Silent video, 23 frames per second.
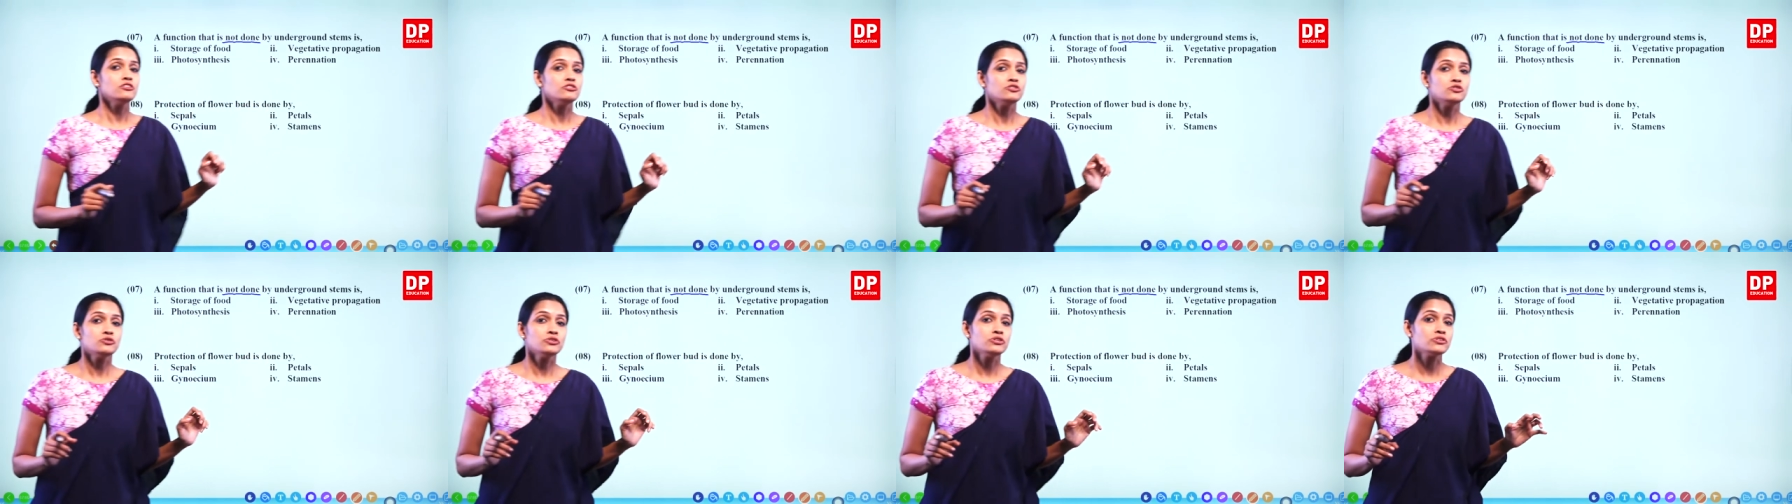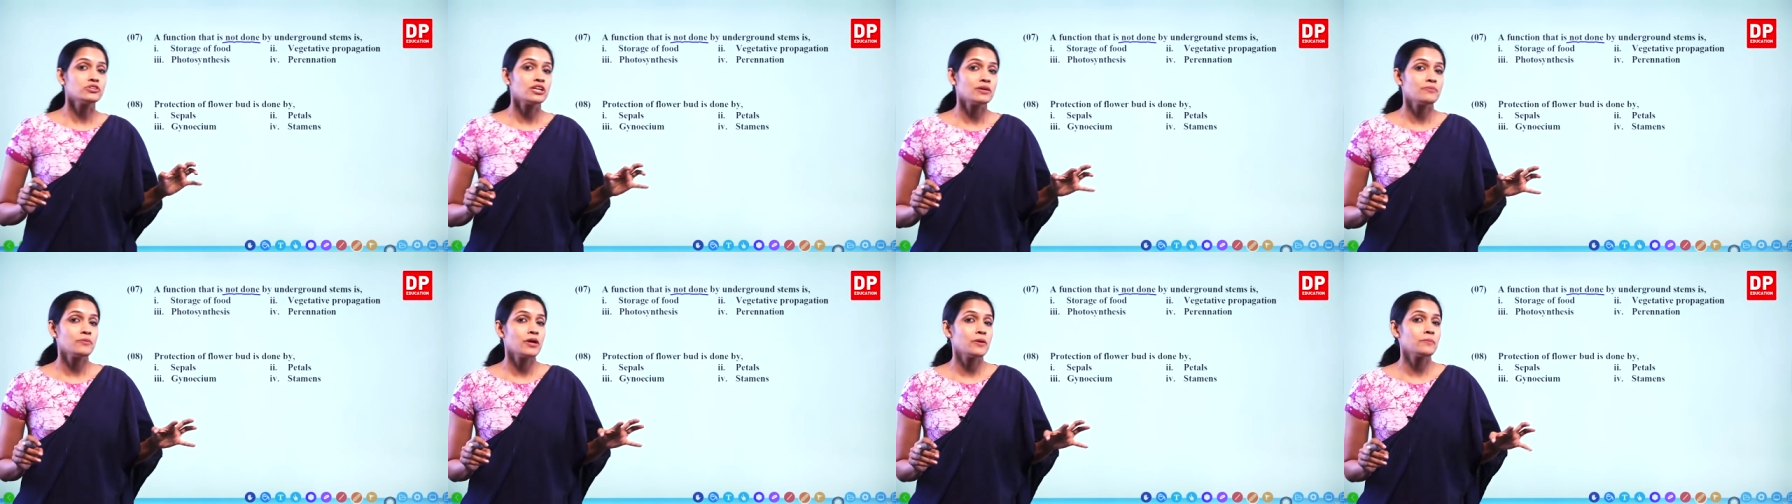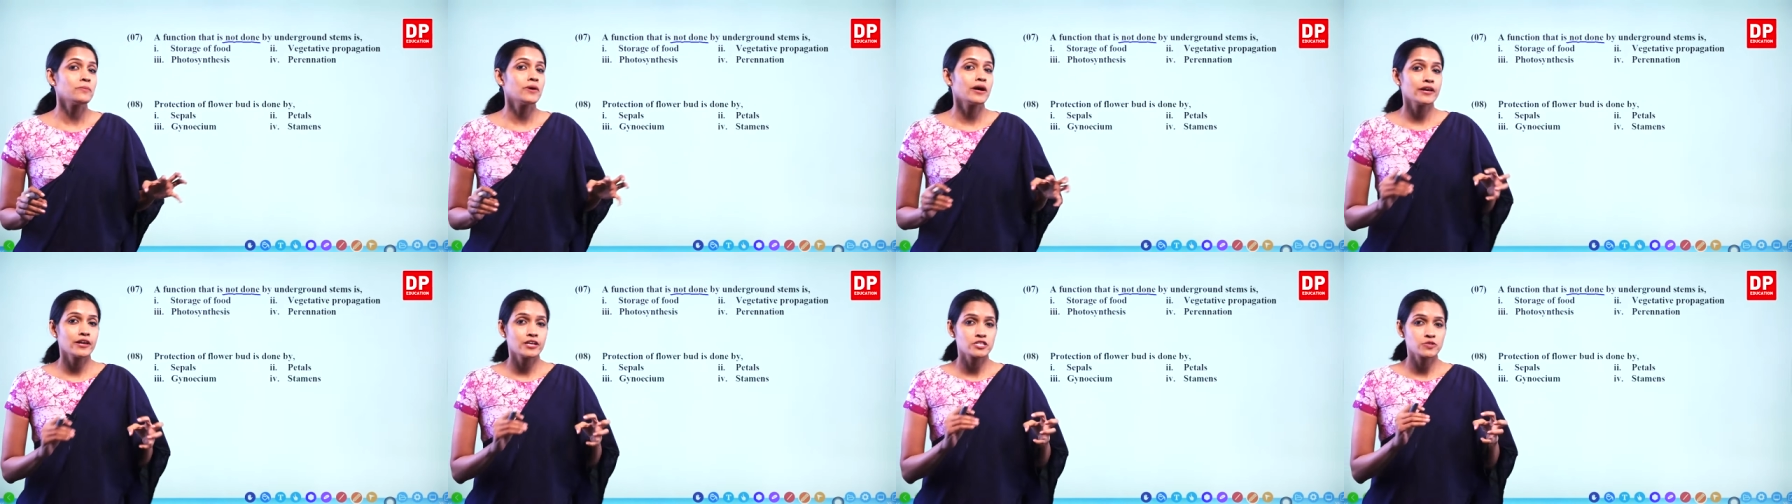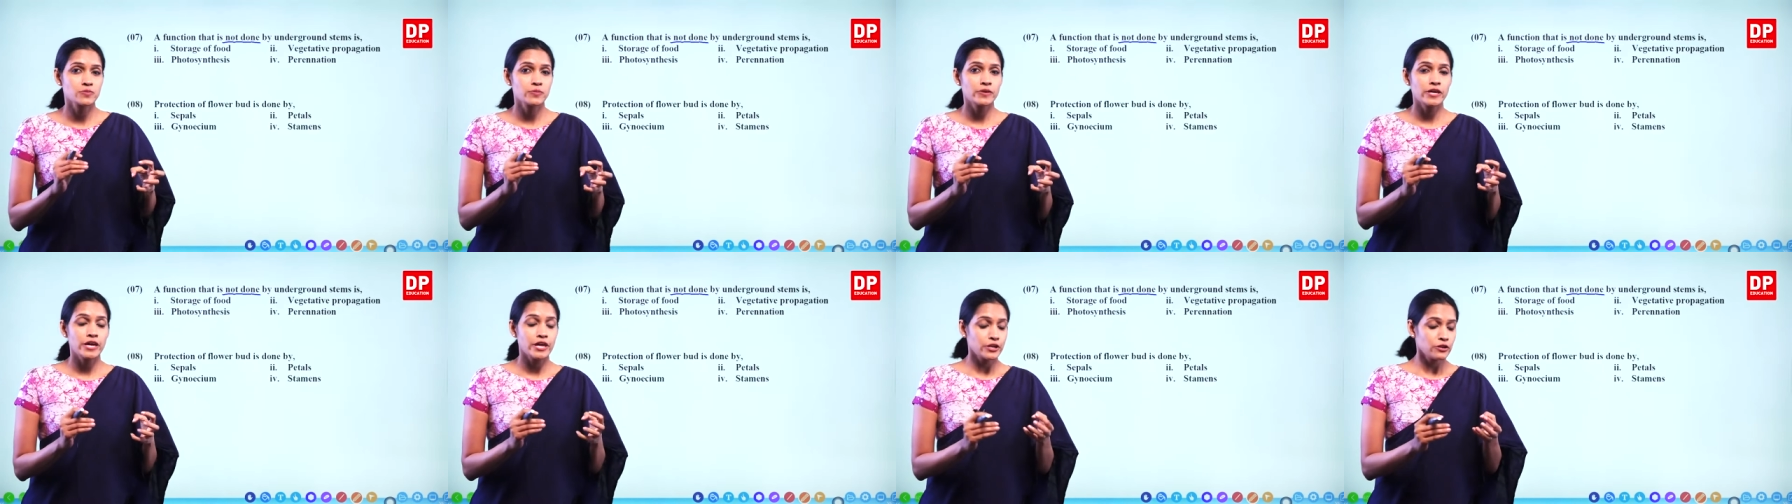Do you remember I
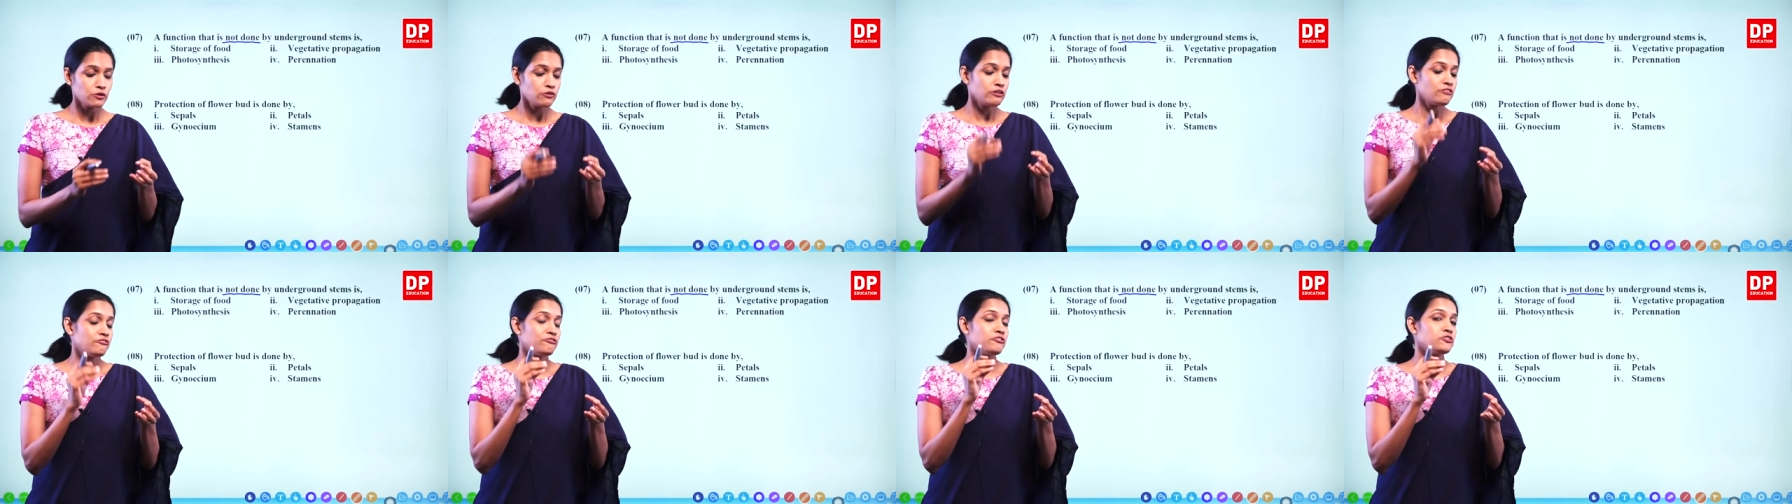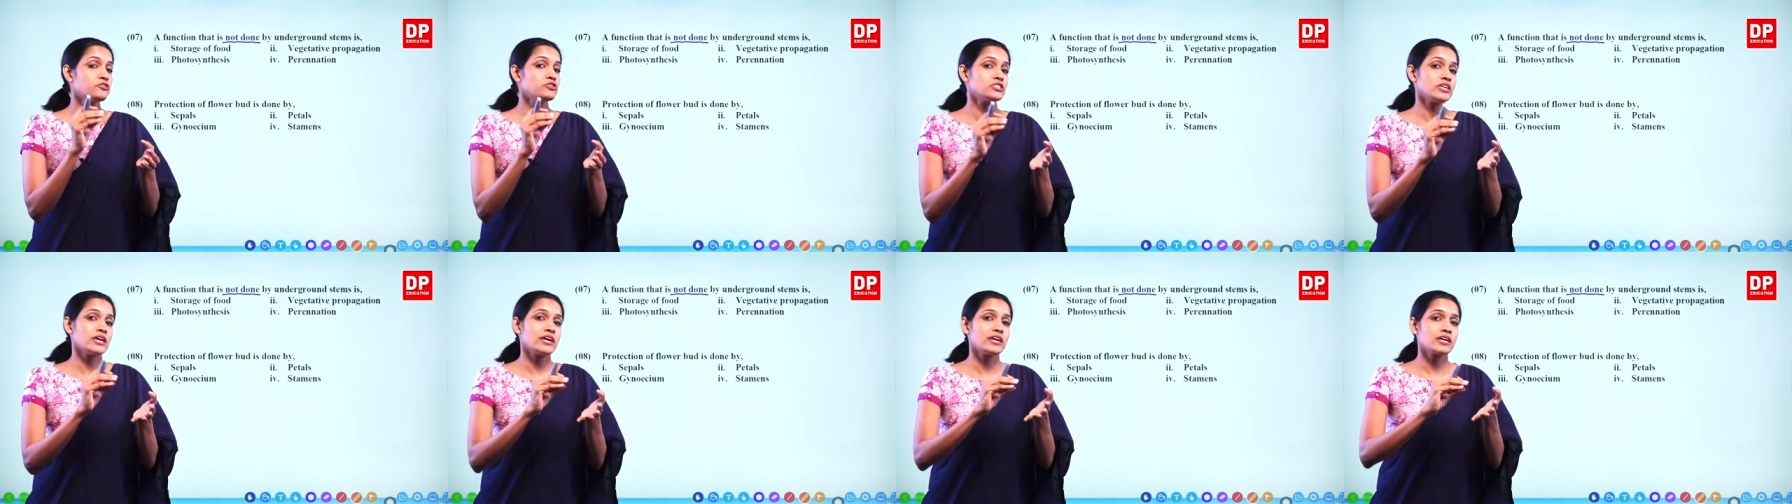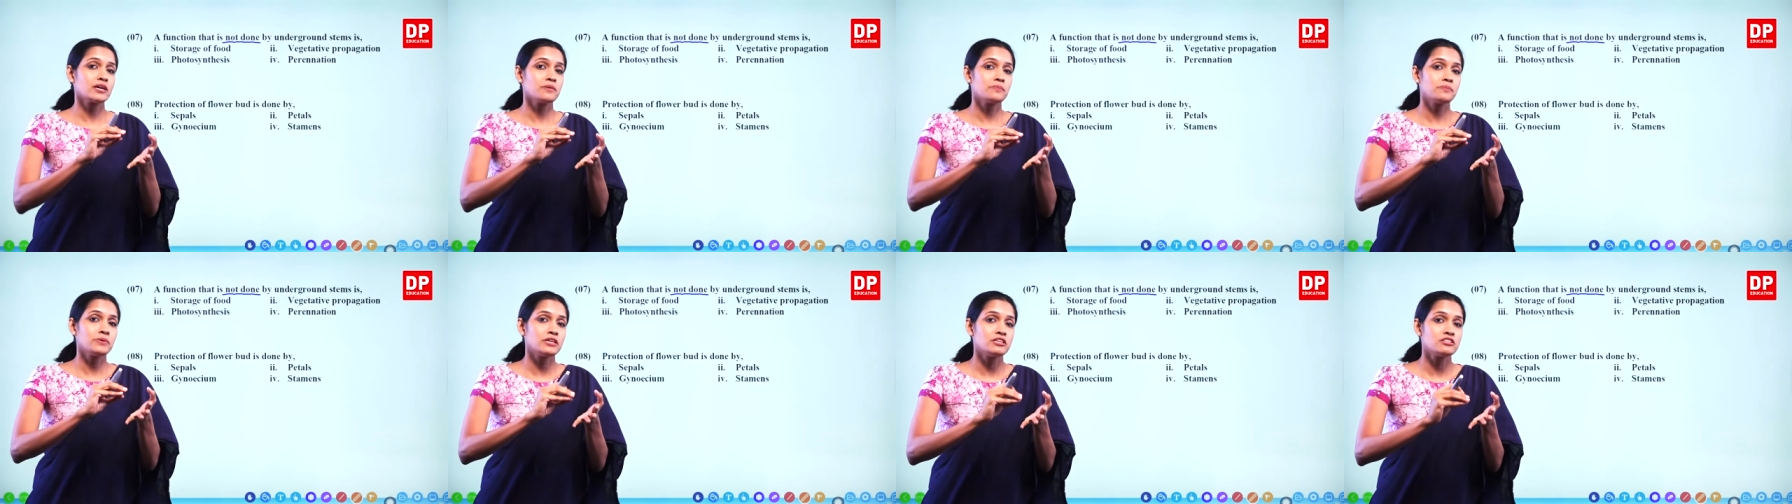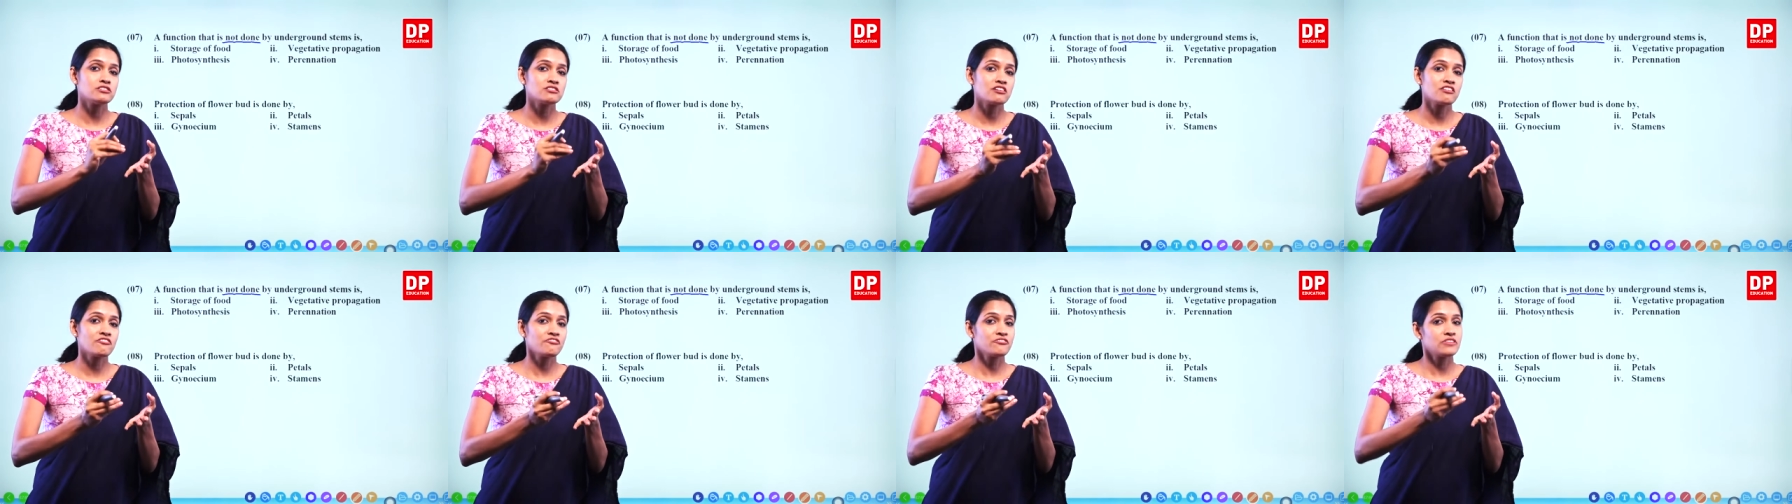explained you if you take a piece of